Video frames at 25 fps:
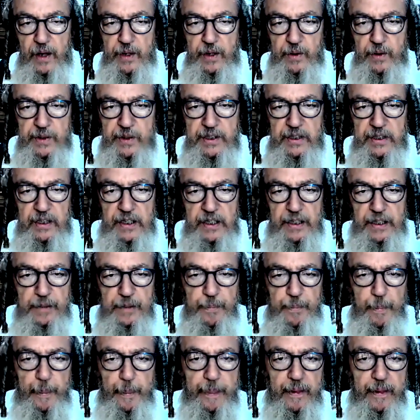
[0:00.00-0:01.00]
you see,
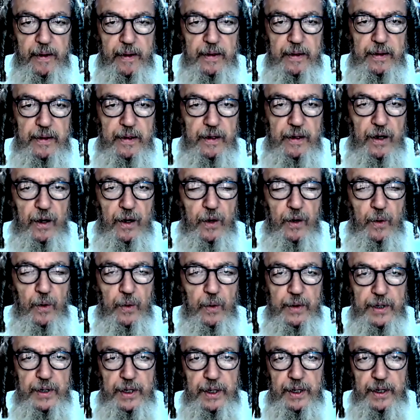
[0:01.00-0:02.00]
you
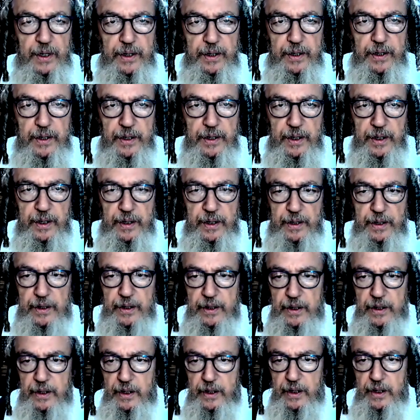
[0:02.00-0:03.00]
know, in
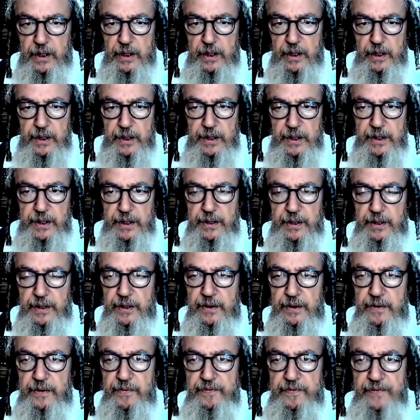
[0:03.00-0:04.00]
in in
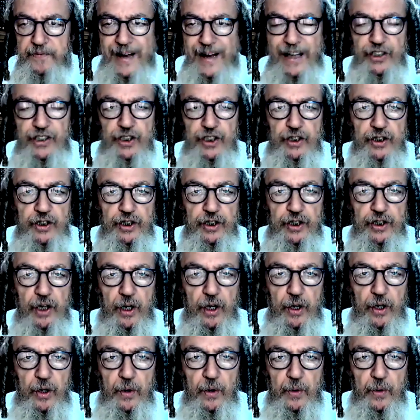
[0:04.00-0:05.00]
in fashion
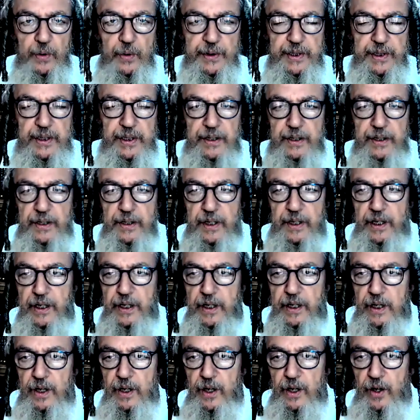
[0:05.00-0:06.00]
shows and uh,
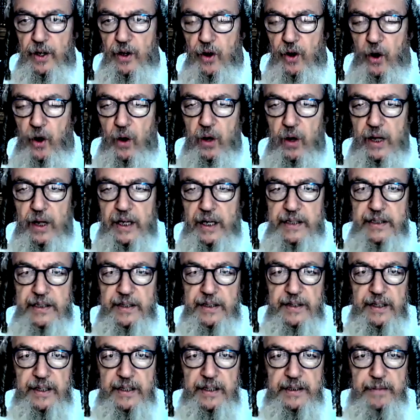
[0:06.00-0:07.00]
all kinds
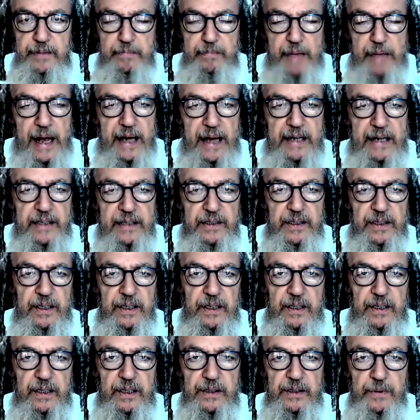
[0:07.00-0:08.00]
of things in
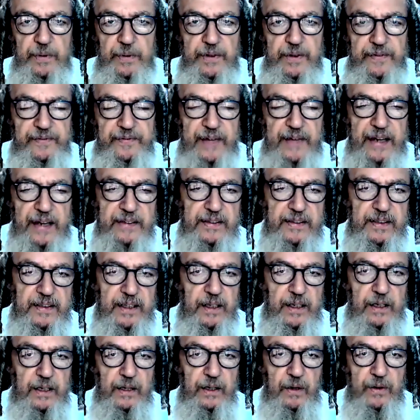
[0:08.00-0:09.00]
magazines with
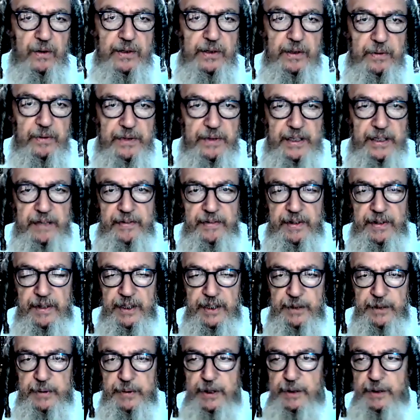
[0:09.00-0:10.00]
fancy clothing, whatever it
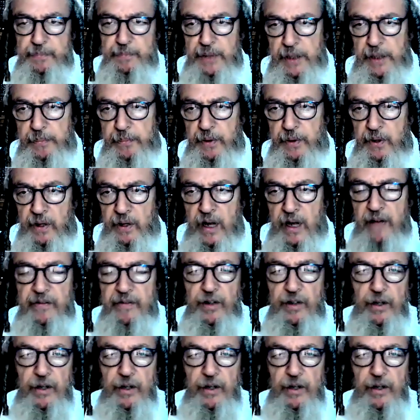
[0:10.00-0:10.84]
is, because people love